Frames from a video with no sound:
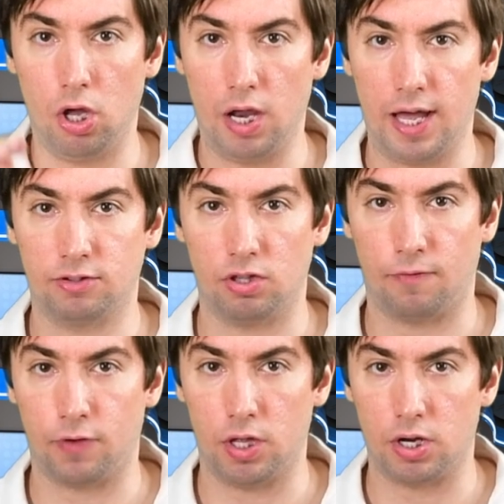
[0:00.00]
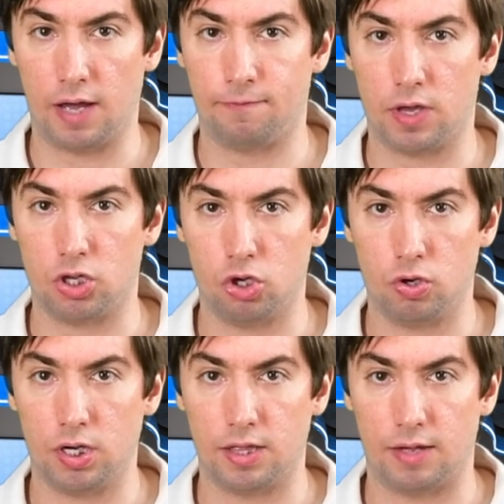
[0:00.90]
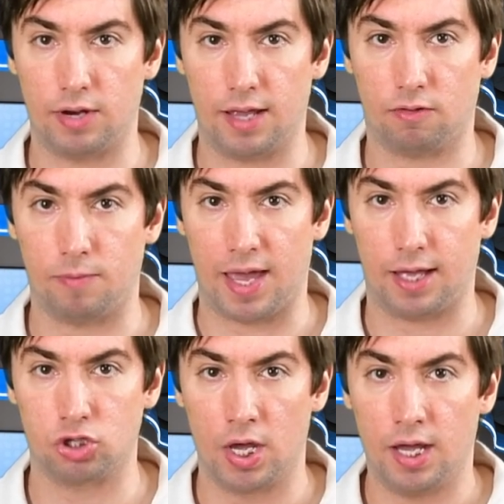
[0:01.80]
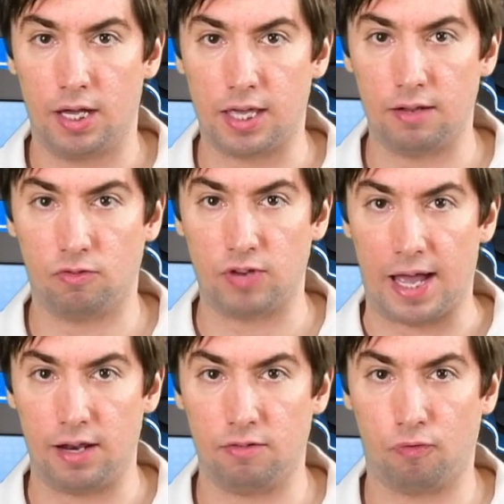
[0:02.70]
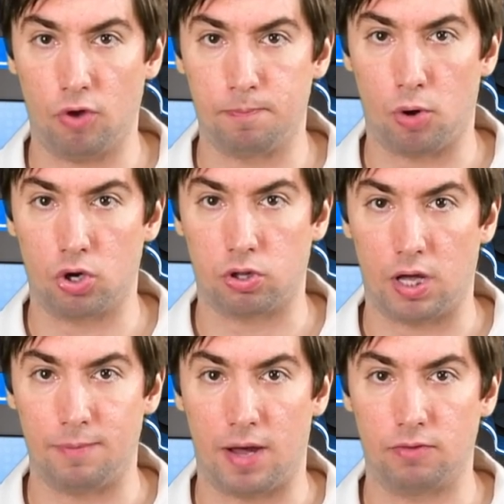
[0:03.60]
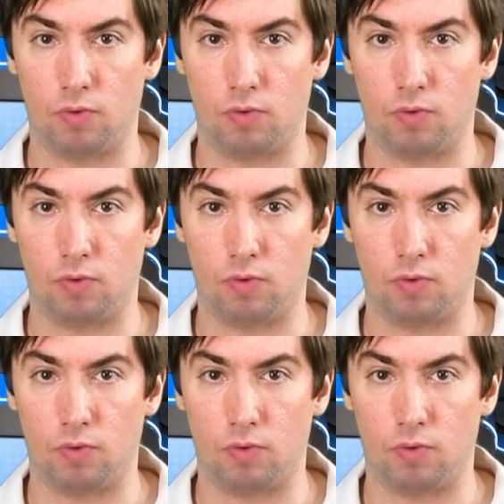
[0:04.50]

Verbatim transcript: luck to the Philadelphia Union in their next match against Dallas Football Club on